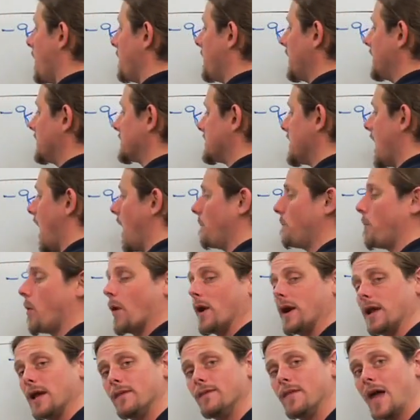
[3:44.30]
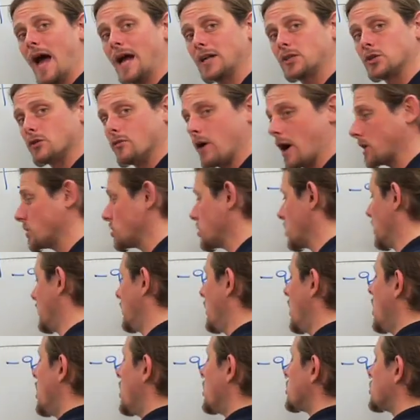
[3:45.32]
is now pointing in that direction,
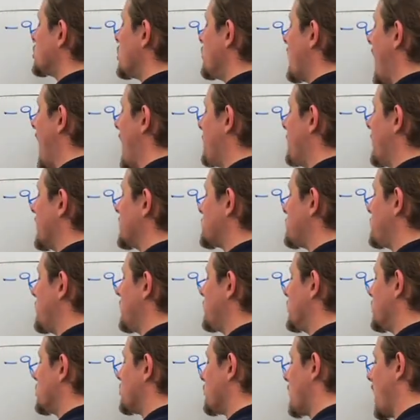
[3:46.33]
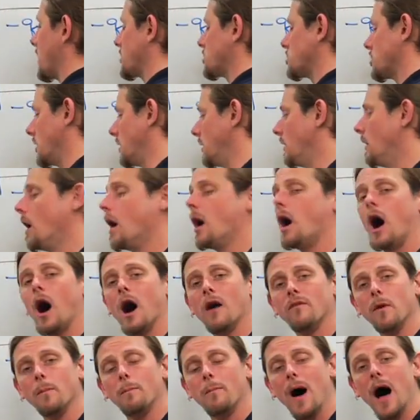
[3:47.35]
so that must be the direction of
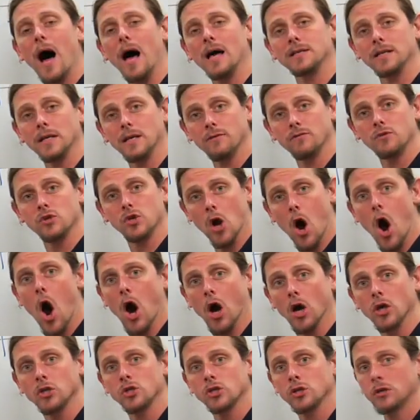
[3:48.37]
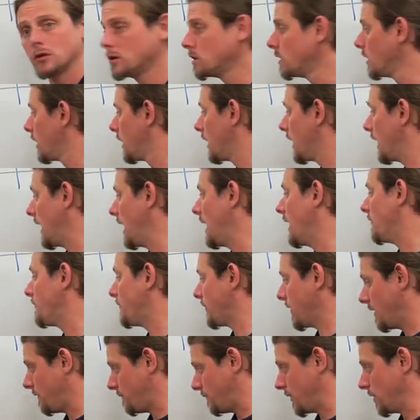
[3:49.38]
a positive charge if
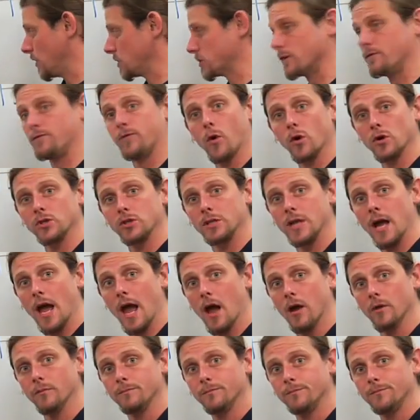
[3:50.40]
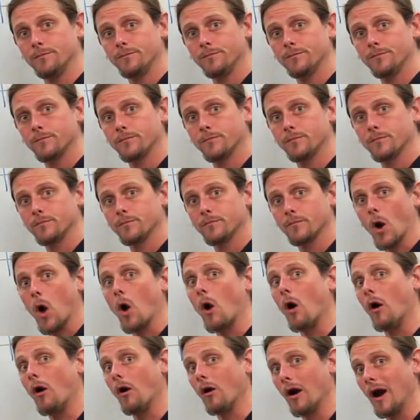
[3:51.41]
it feels a force down.
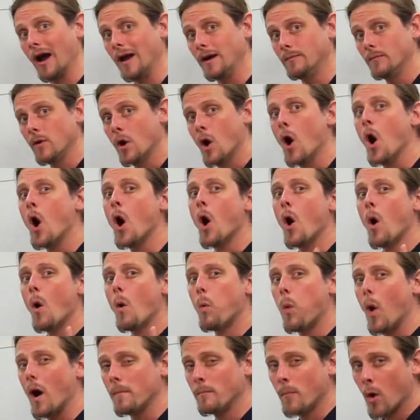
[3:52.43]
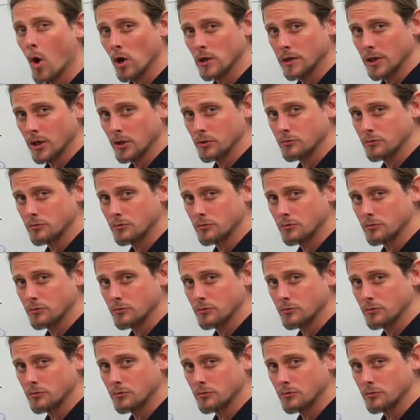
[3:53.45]
All right, one more little